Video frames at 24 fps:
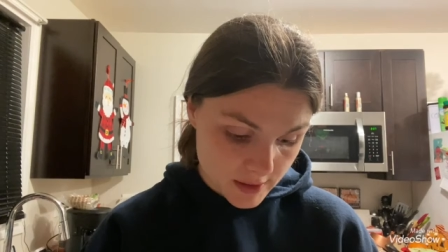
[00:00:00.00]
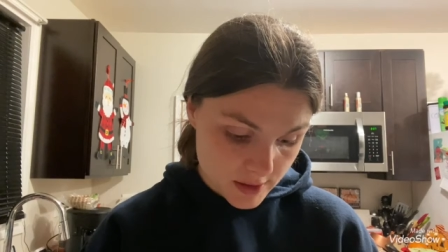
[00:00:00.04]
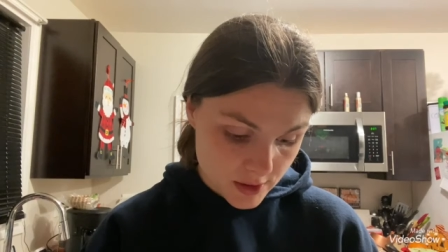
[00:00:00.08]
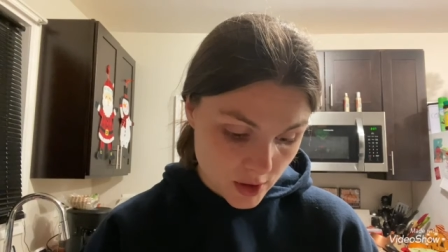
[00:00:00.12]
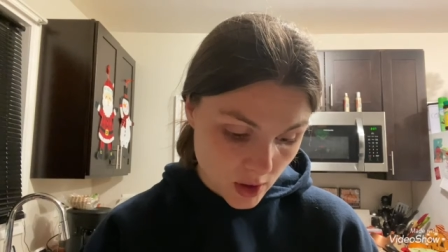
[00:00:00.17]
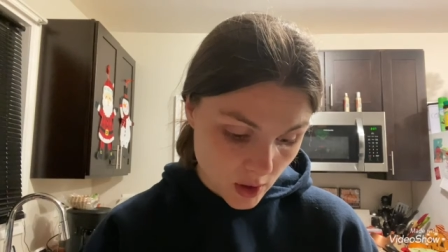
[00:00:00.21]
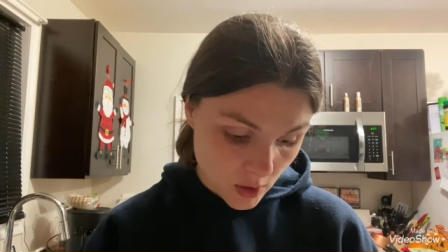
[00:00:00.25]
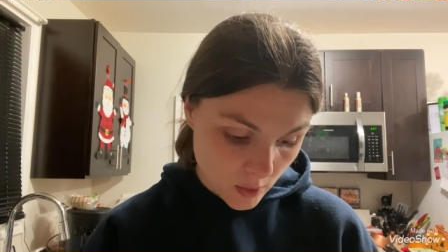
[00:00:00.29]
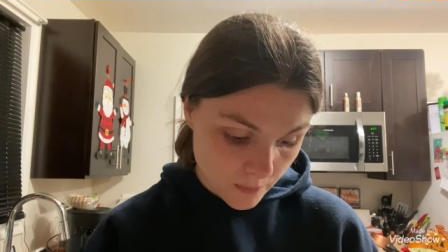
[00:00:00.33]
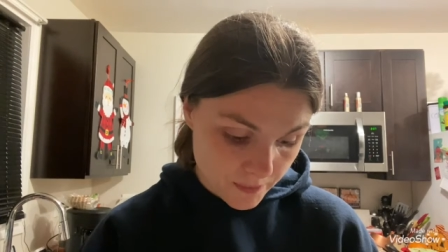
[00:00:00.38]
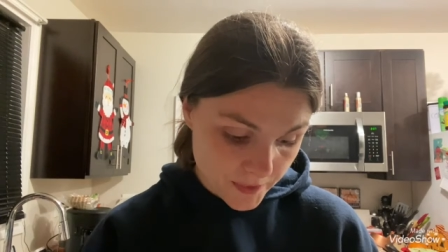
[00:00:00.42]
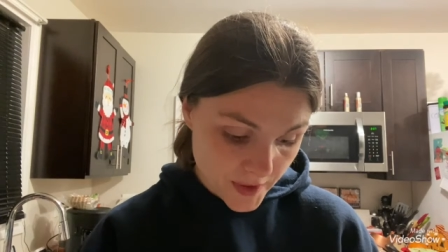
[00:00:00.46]

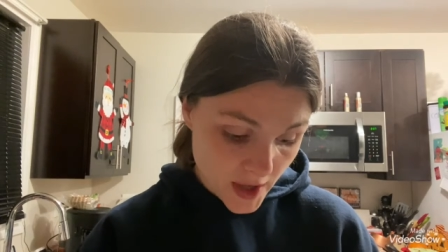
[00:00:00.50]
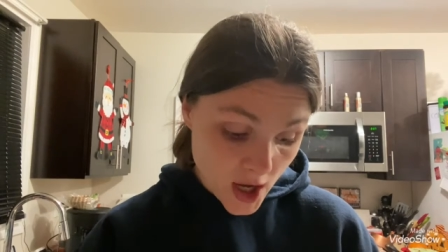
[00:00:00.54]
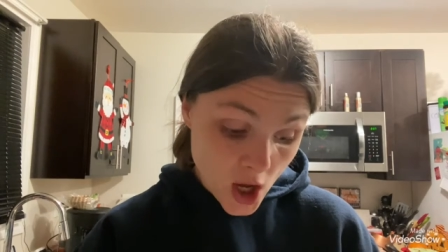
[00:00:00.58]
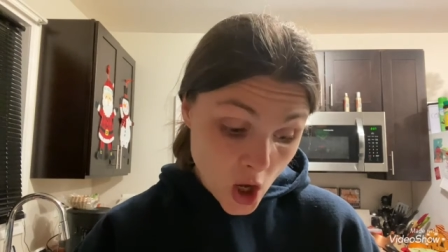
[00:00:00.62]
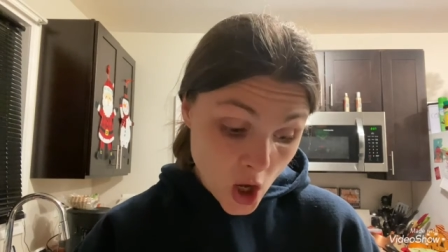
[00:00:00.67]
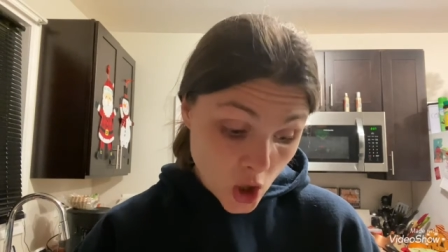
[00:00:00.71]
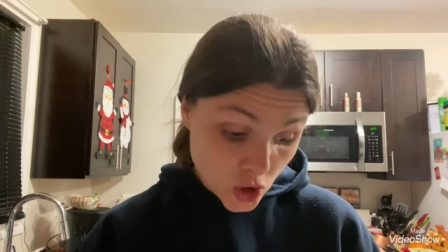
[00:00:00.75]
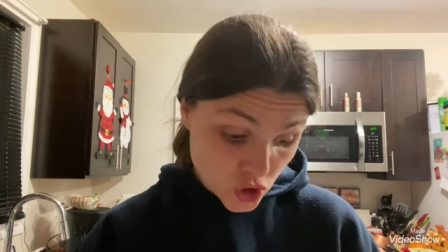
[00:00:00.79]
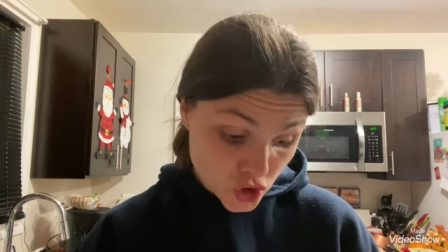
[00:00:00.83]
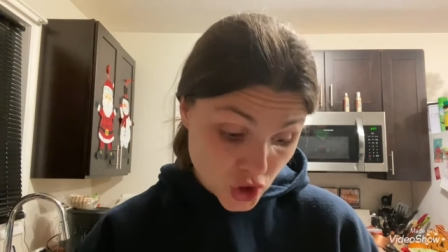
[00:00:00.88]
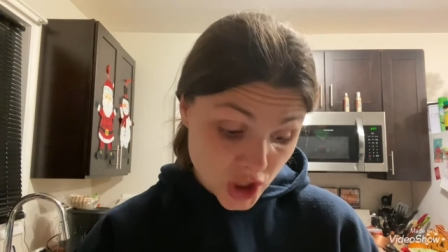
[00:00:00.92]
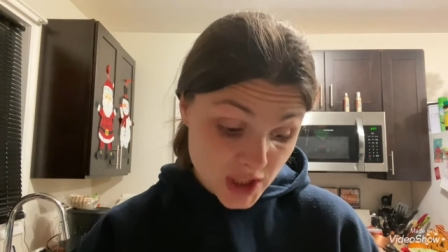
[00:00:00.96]
So
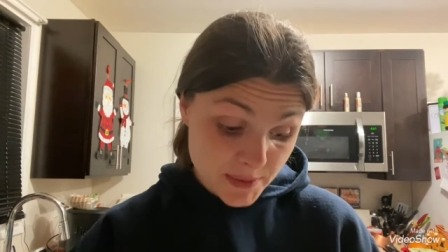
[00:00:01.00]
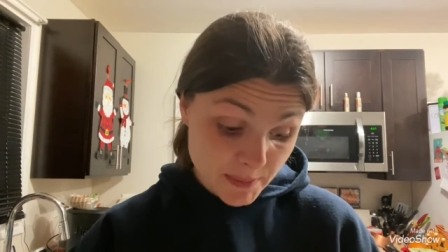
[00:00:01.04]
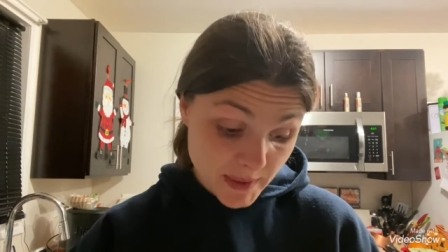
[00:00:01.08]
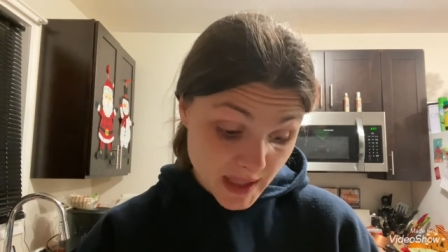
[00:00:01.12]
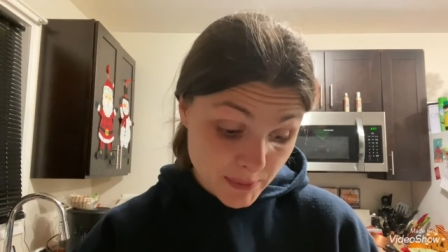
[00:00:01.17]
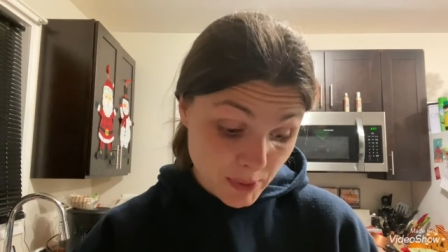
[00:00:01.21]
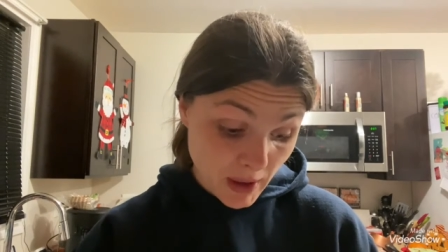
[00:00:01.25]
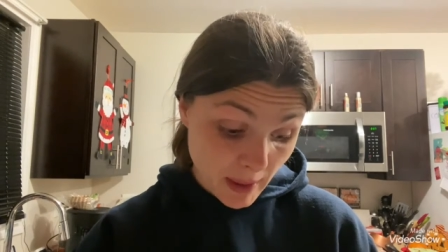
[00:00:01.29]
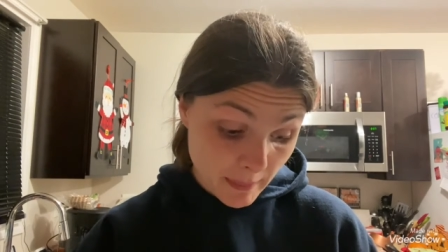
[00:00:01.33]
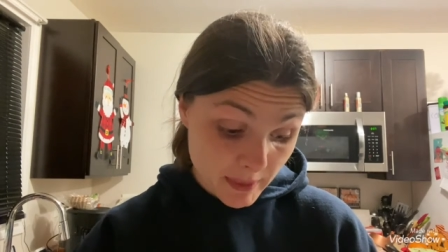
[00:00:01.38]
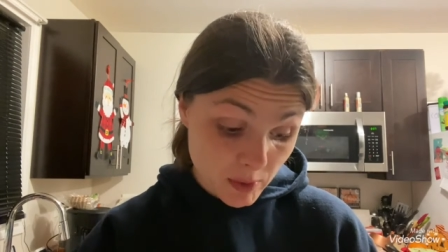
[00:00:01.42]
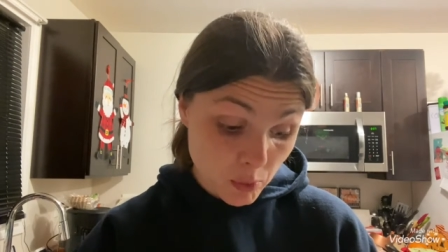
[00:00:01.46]
trust me,
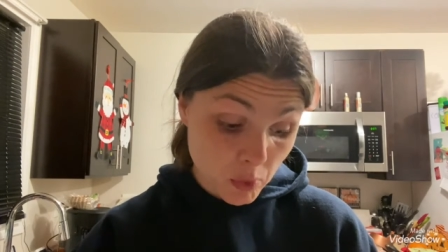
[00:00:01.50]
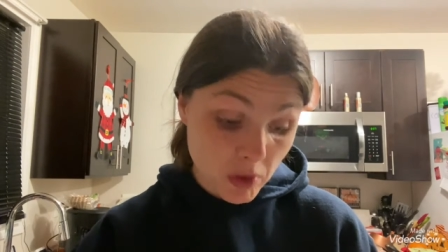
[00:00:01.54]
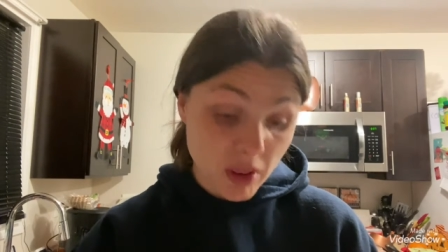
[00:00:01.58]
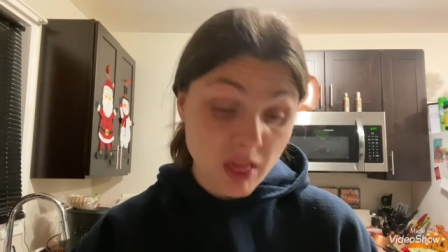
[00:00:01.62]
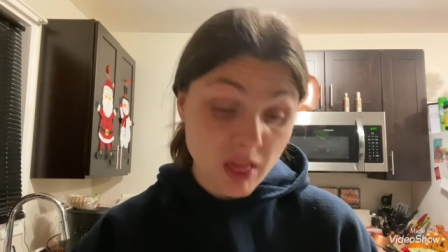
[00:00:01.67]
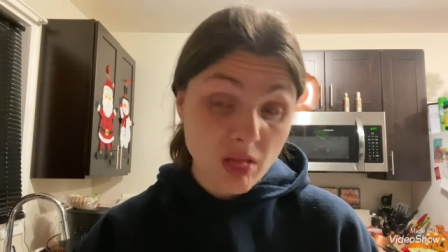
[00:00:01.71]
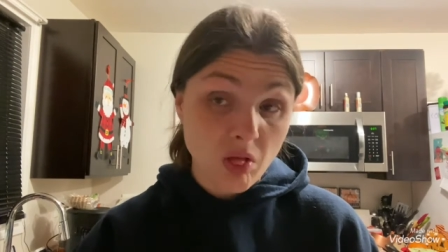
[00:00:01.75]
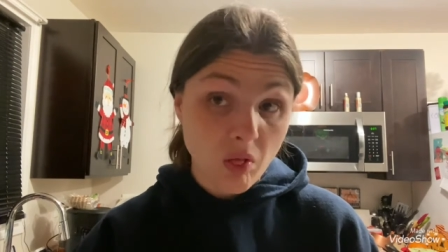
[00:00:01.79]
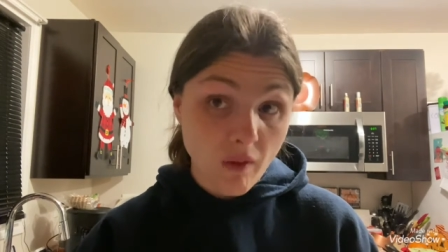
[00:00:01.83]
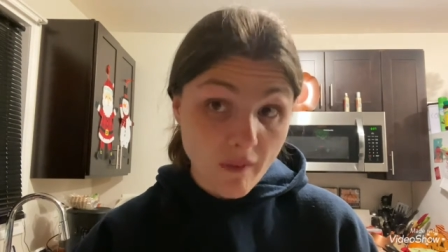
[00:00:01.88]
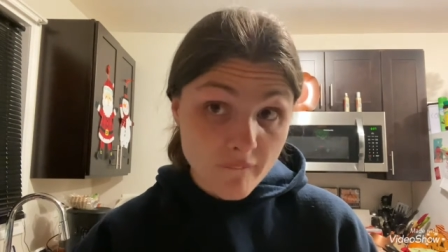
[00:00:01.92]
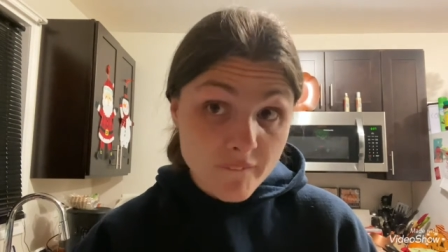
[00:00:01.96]
he probably would
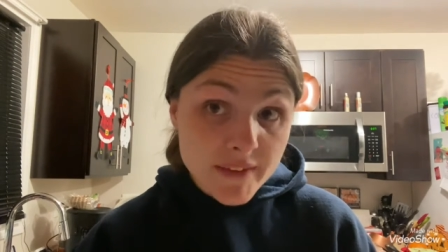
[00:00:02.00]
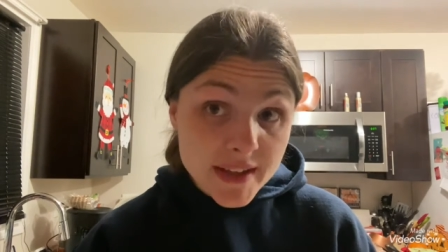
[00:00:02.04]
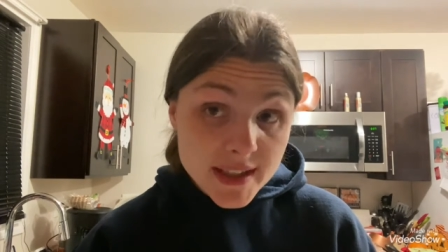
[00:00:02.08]
love